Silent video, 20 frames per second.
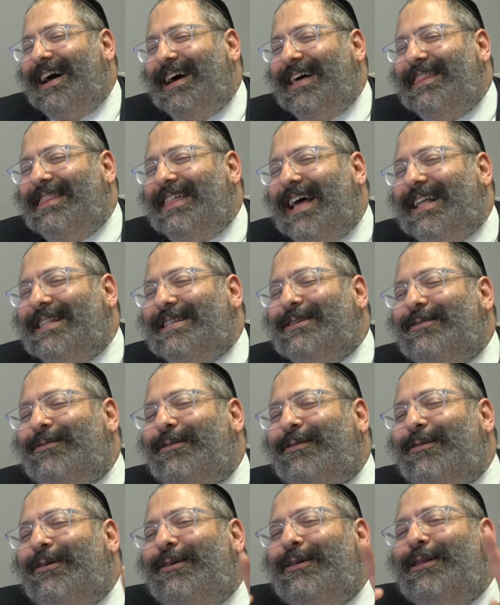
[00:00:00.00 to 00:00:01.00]
That's
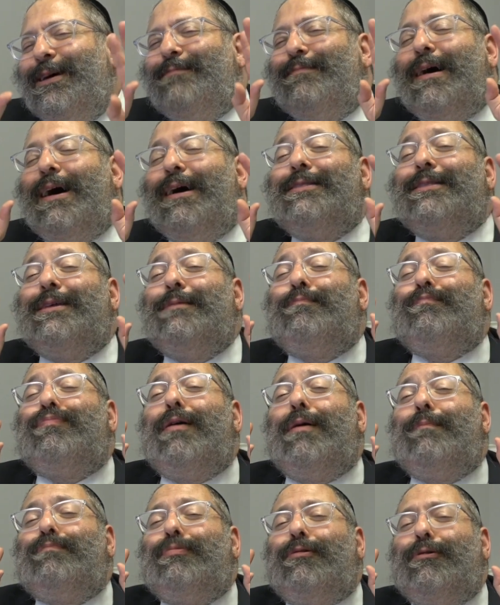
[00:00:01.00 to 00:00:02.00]
all about the
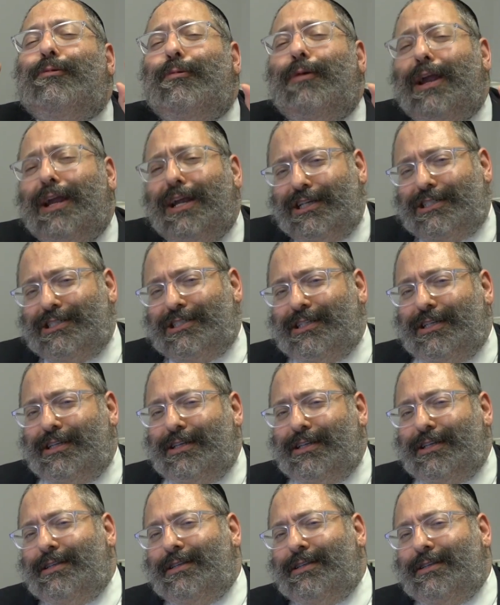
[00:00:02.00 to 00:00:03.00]

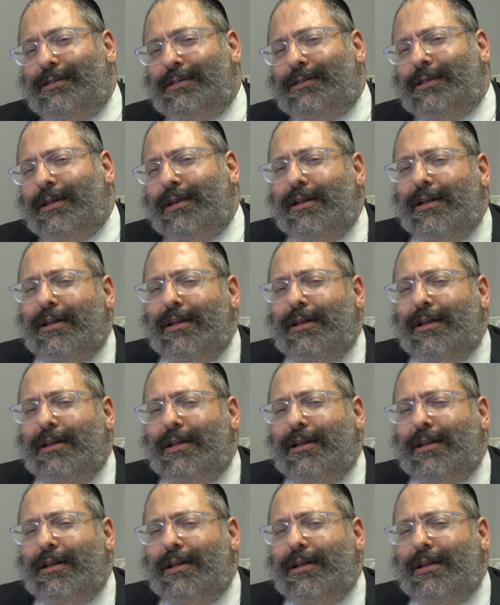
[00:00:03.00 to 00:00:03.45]
preparations.